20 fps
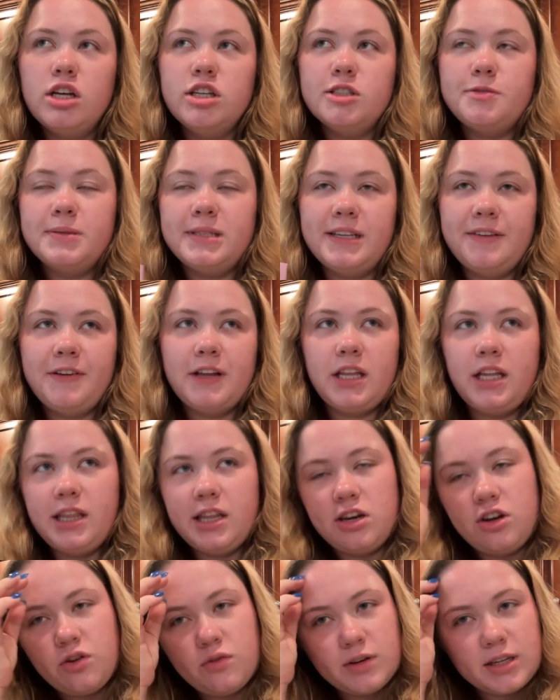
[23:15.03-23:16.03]
specifically
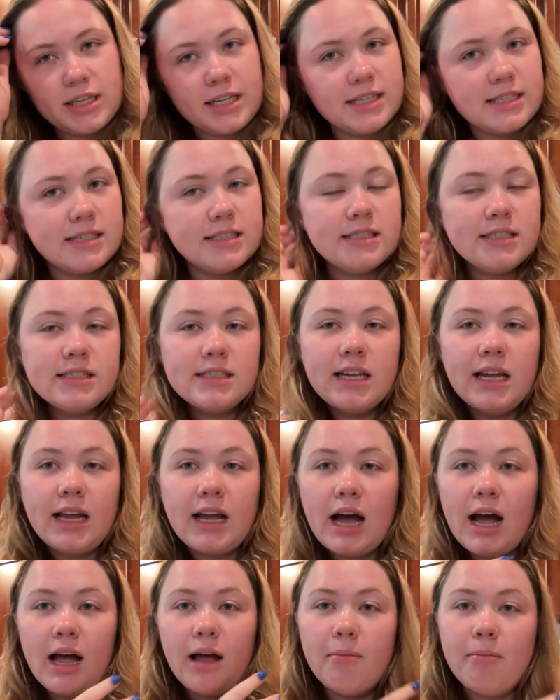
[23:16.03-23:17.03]
the new releases, it's
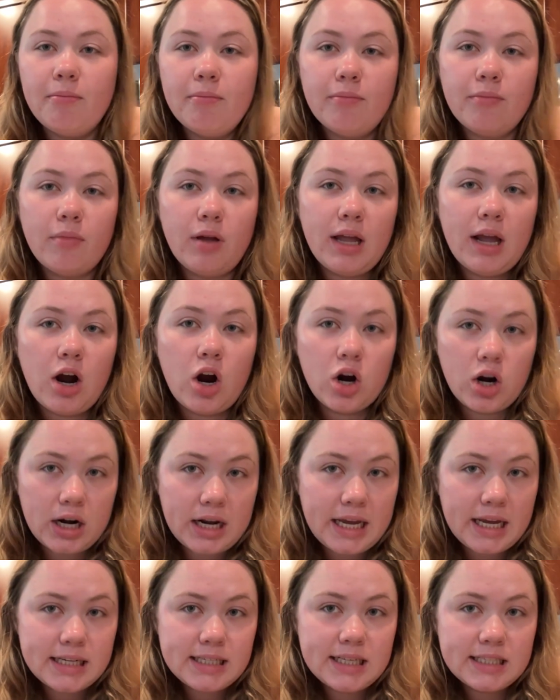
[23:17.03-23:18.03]
like I'm
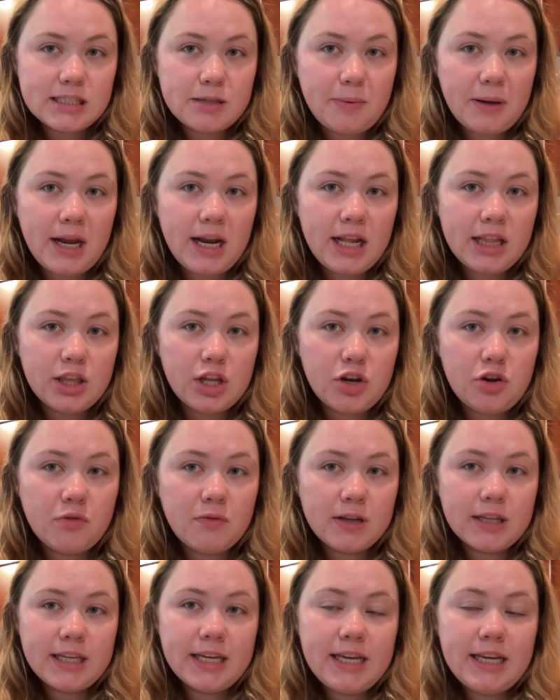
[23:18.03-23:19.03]
already anticipating the new
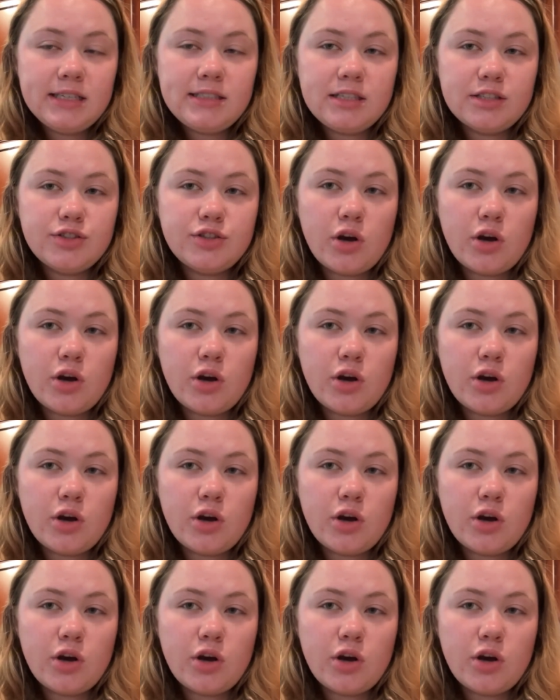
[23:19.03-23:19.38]
release.